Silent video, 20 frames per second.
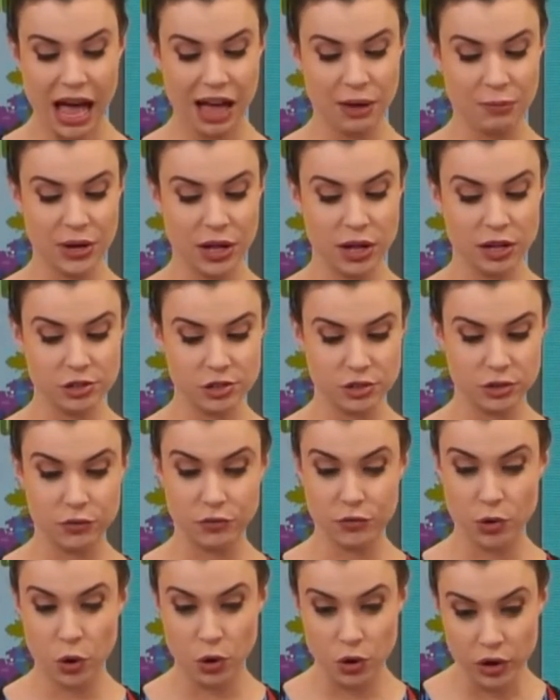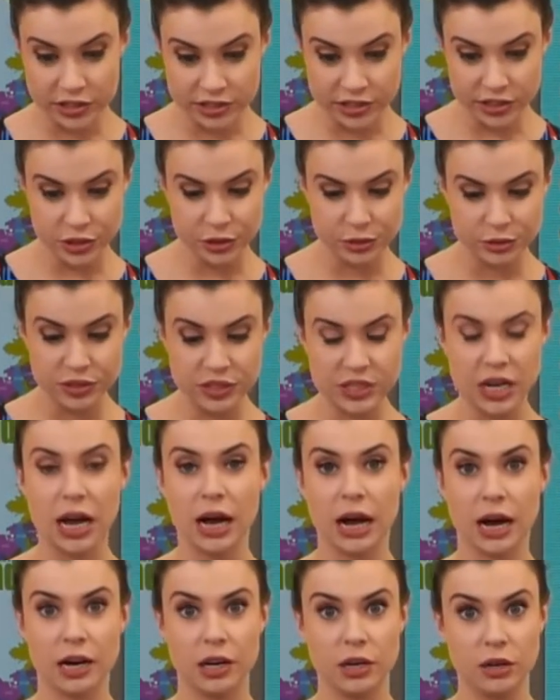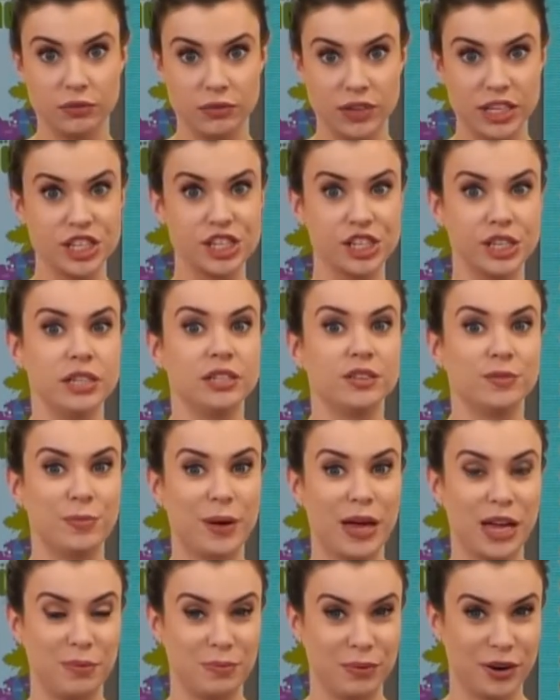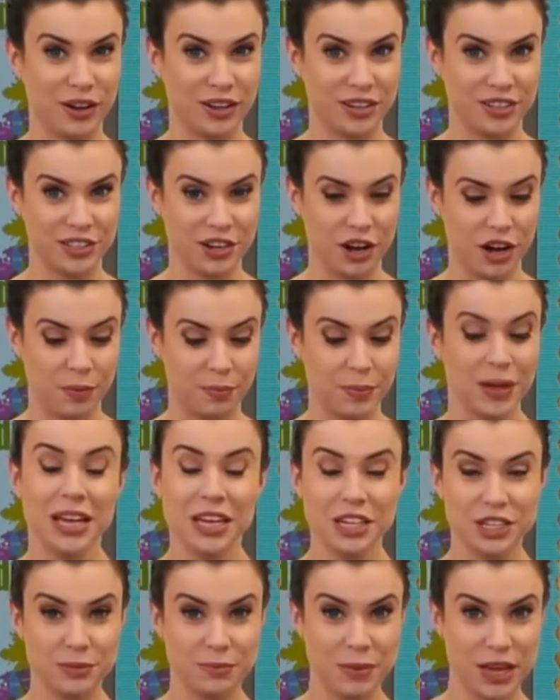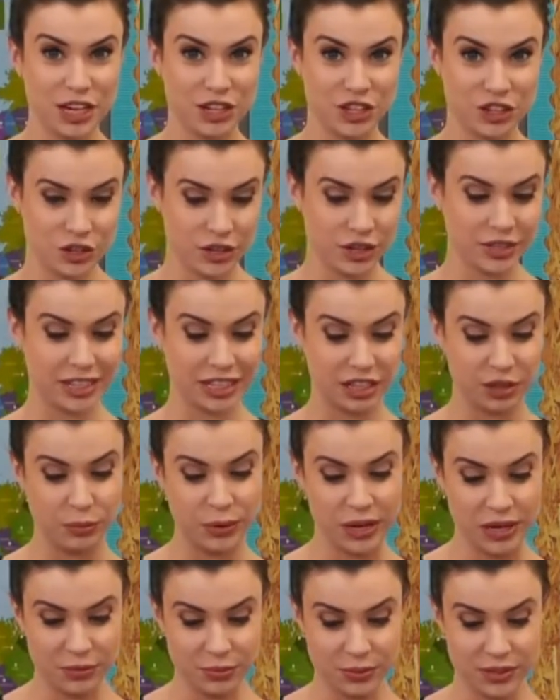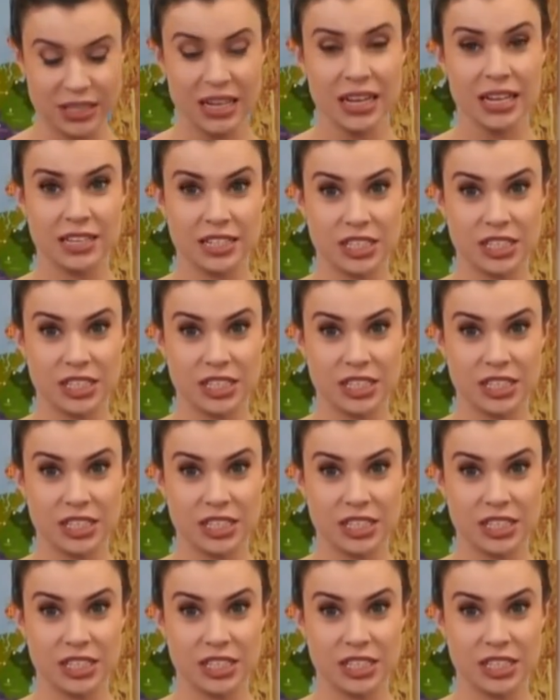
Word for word: And we also, of course, used our lovely sheet of paper on top to make sure that the weight was